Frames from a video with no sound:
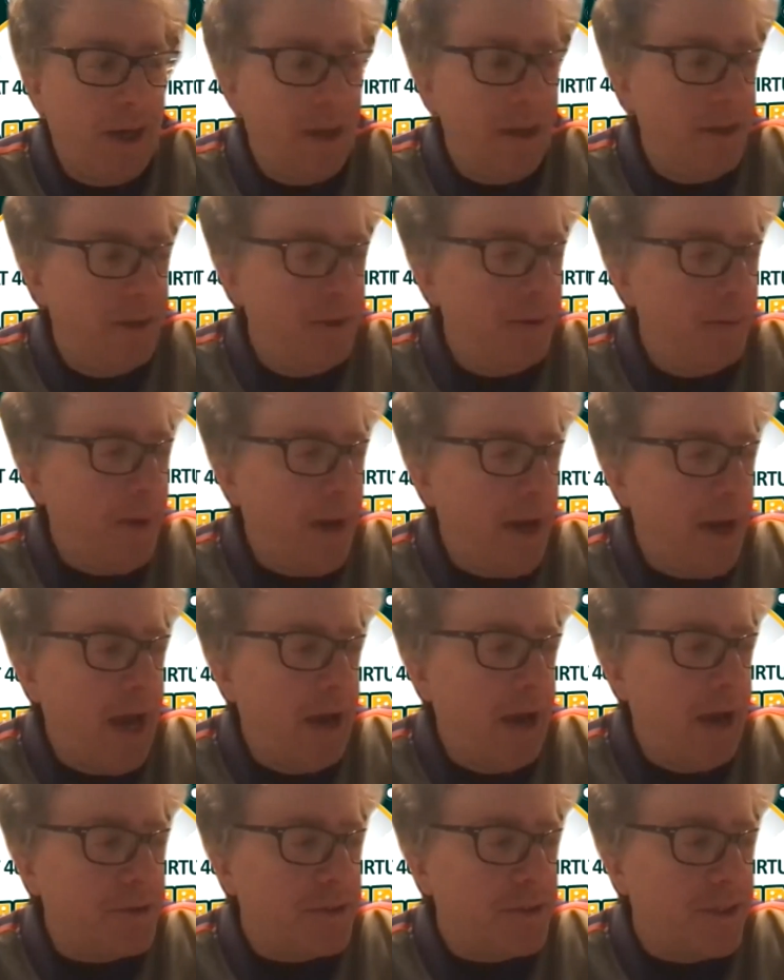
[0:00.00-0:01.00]
in my
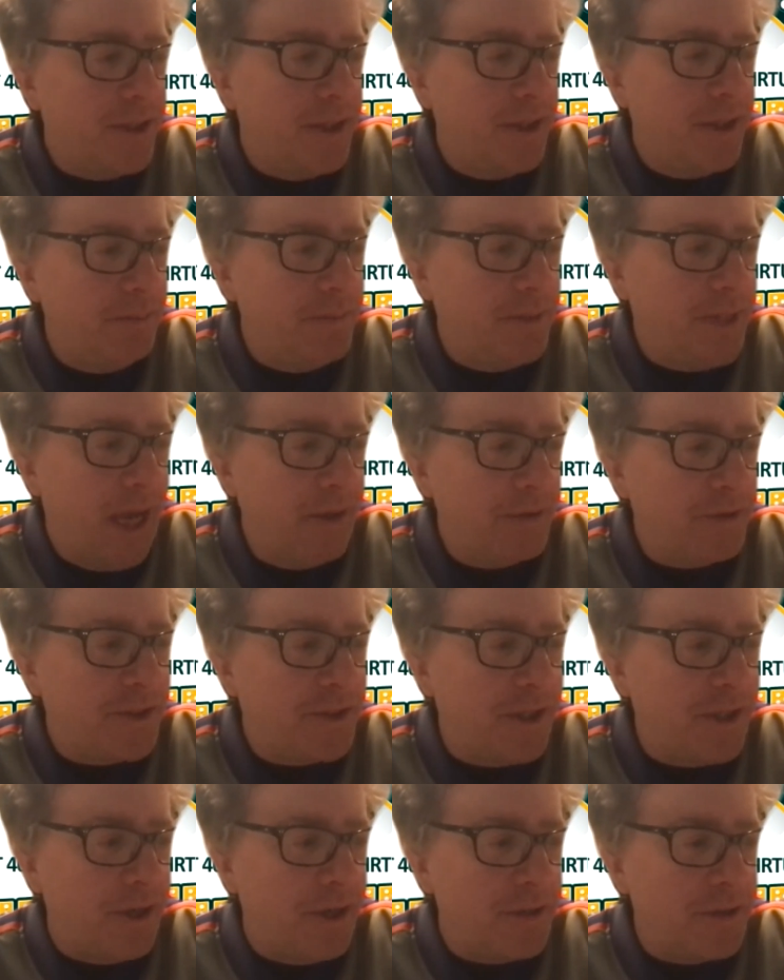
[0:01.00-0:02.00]
house
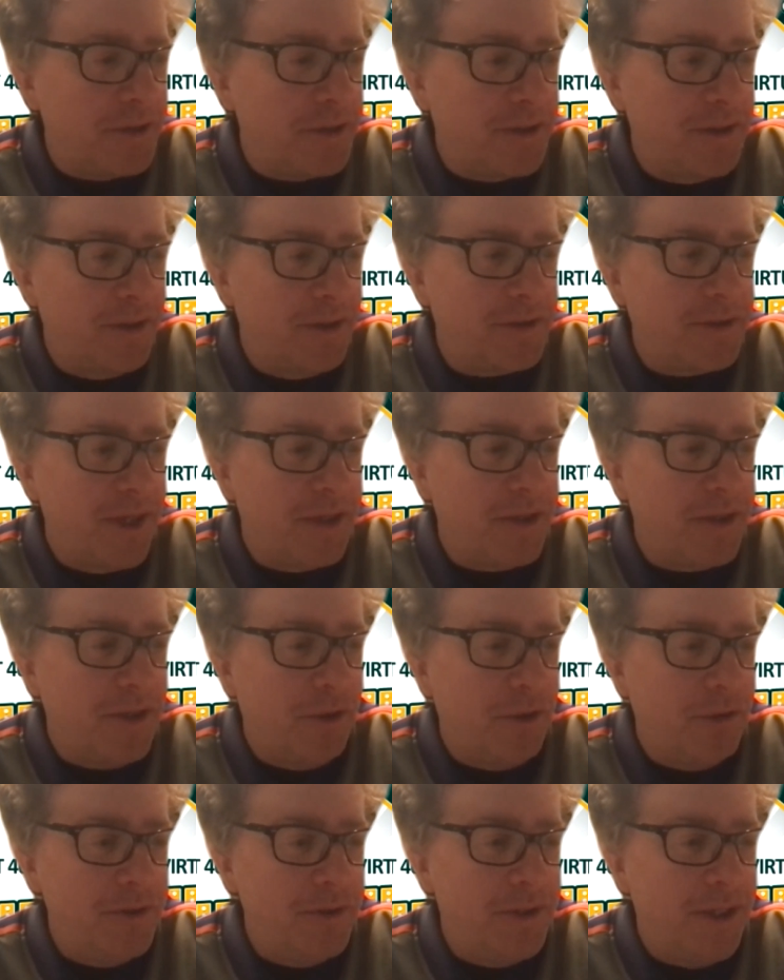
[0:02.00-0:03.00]
downstairs looks like the
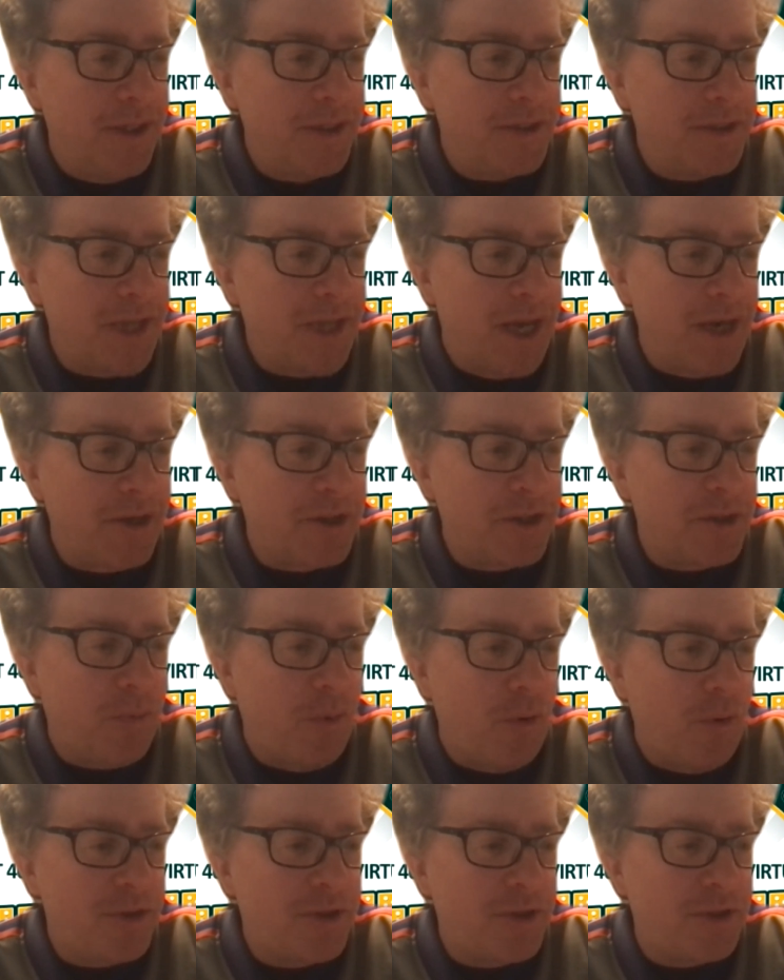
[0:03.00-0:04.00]
old Steiner
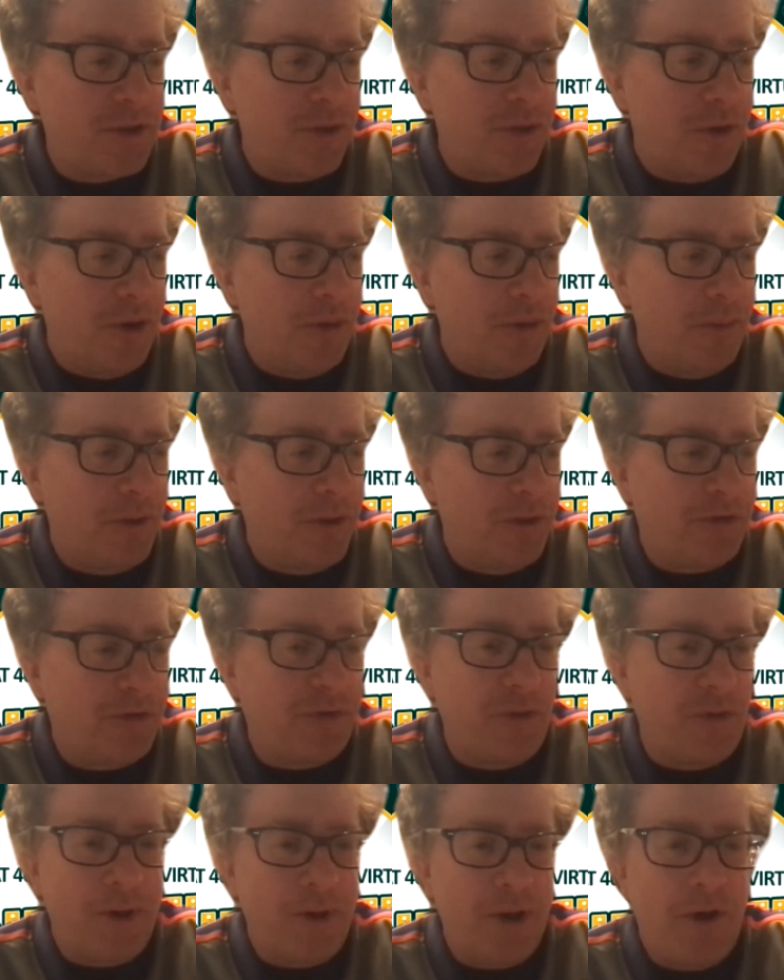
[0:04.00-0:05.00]
sports store with
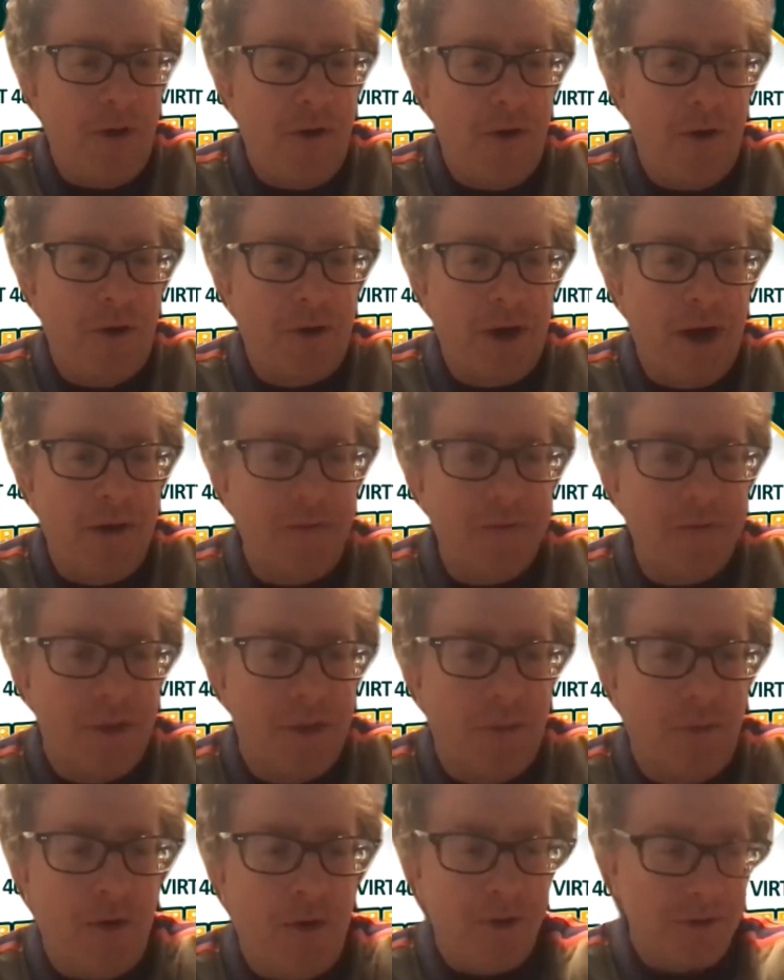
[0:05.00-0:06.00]
so many autographs on
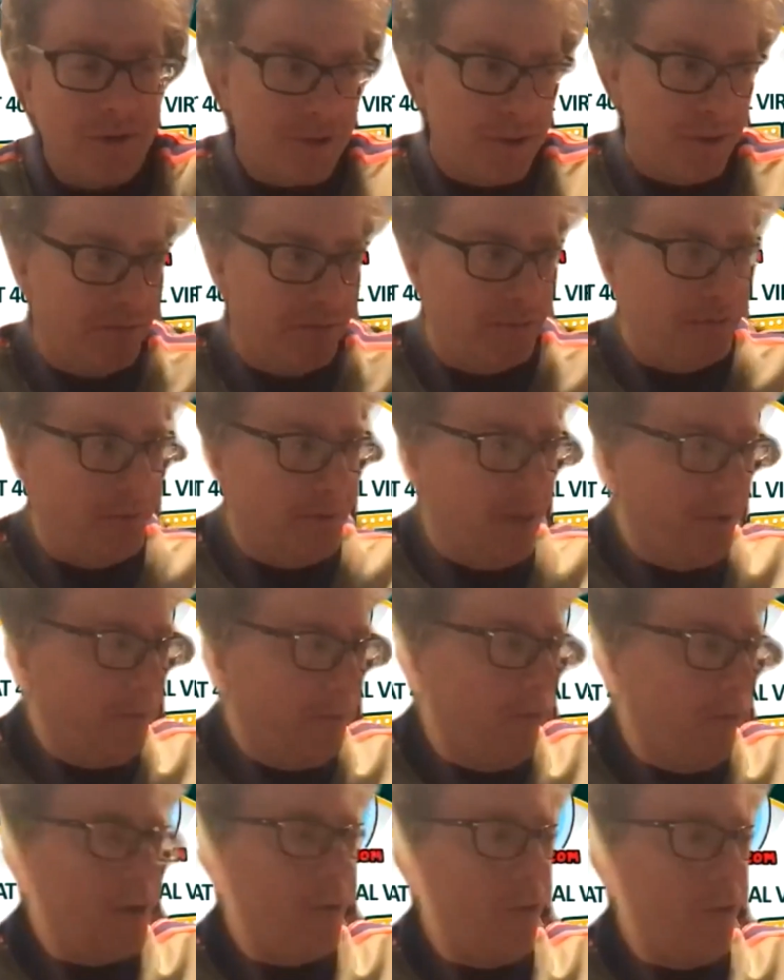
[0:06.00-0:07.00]
the wall. So in
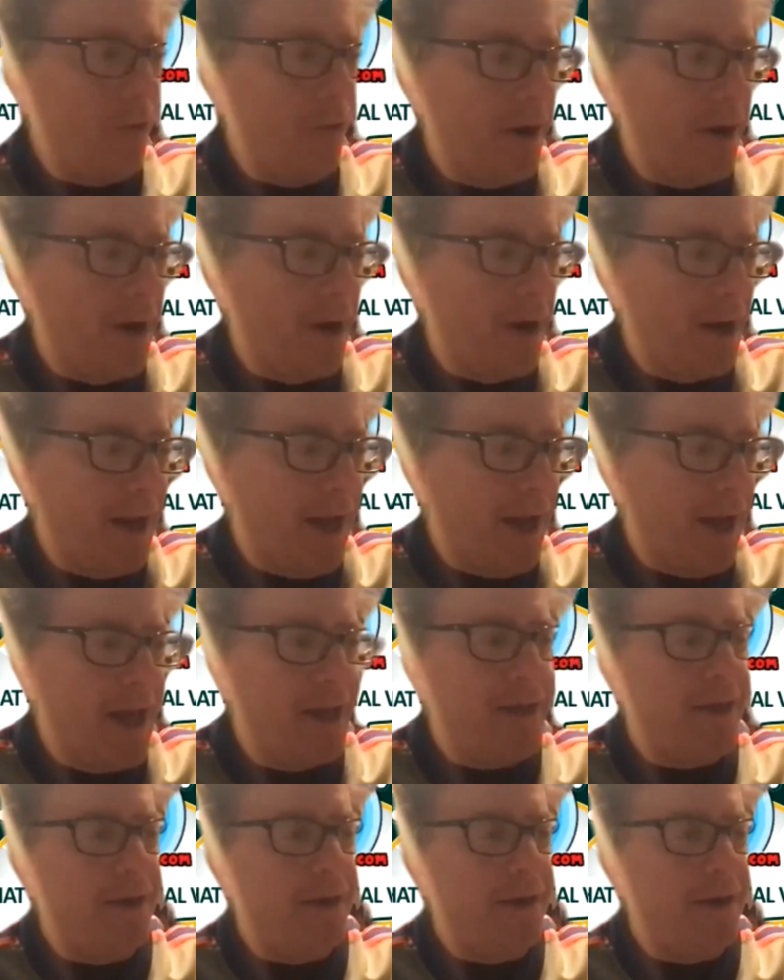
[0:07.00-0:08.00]
one corner I got
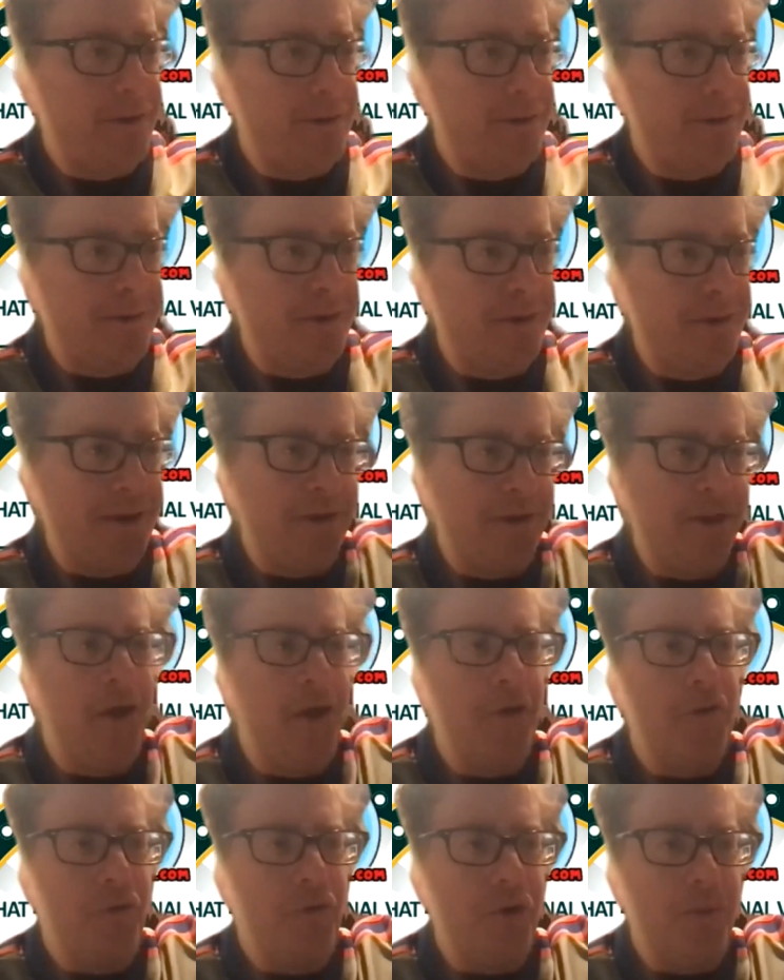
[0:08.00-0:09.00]
Hank, and in the
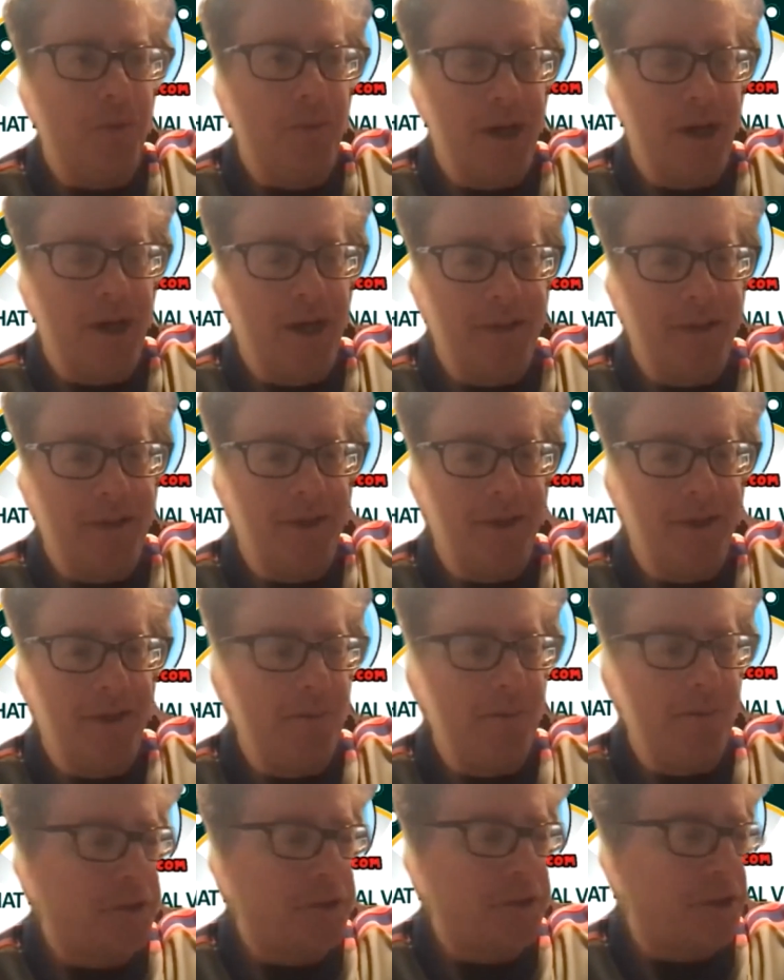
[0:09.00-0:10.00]
other room I got
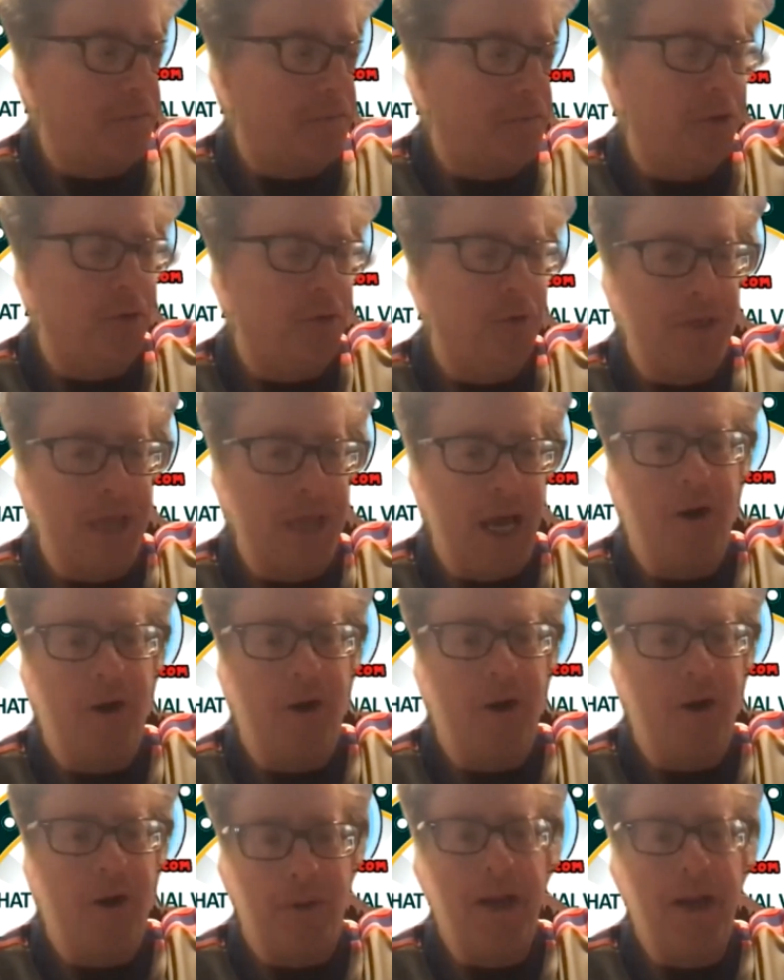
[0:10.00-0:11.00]
the picture of you,
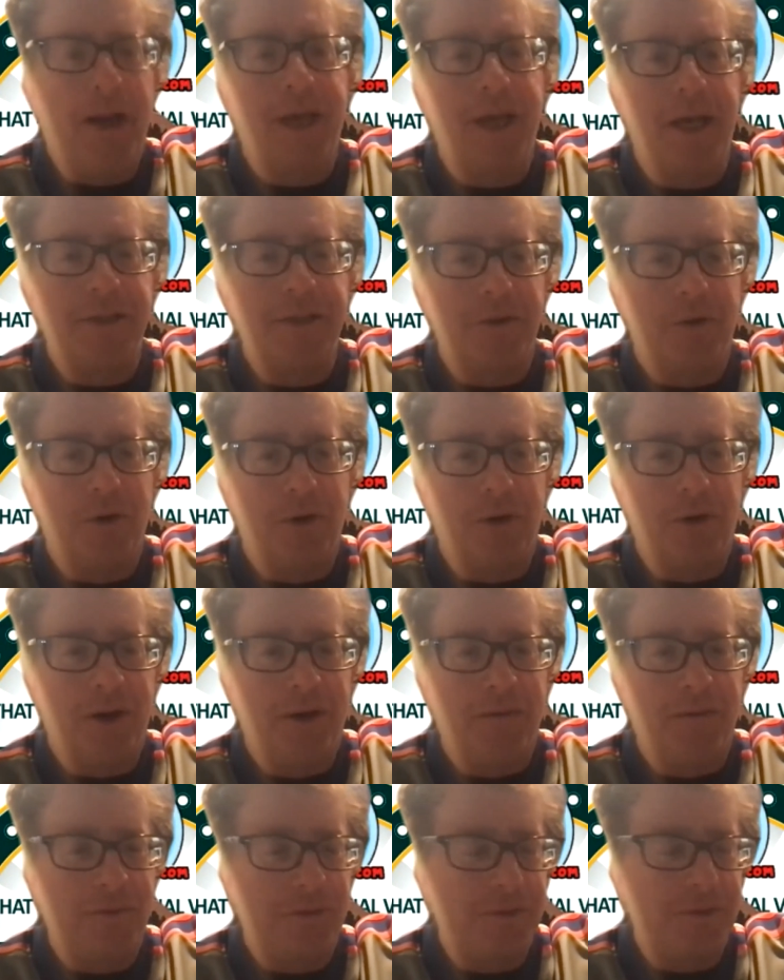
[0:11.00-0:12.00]
Darryl, and Mike Tyson
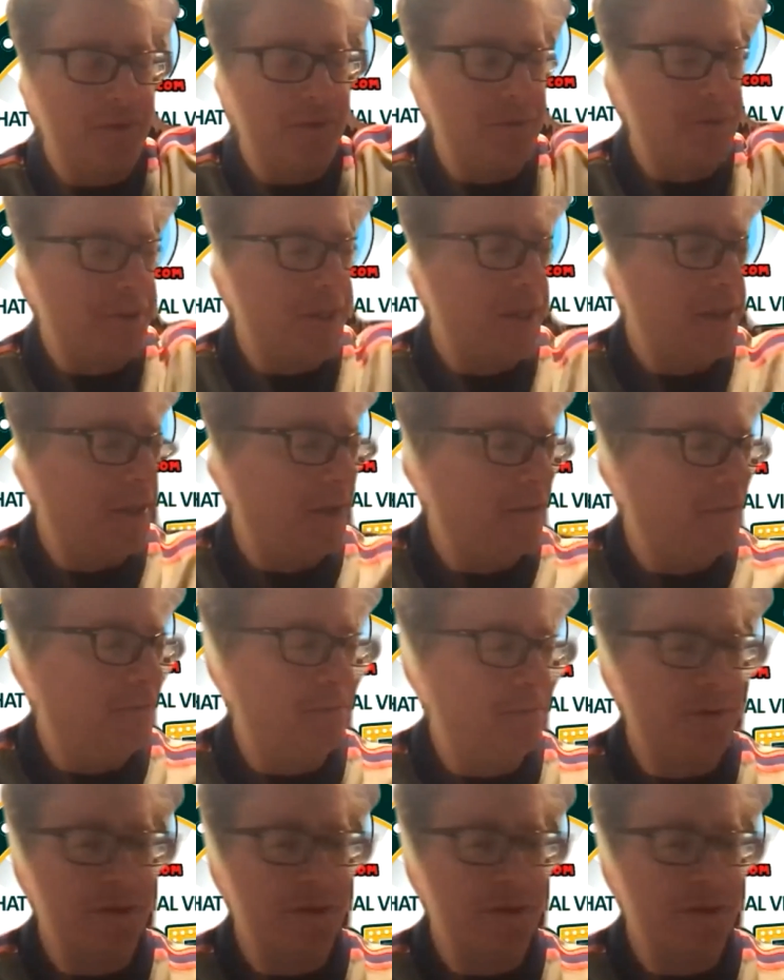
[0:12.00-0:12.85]
autographs, which I love.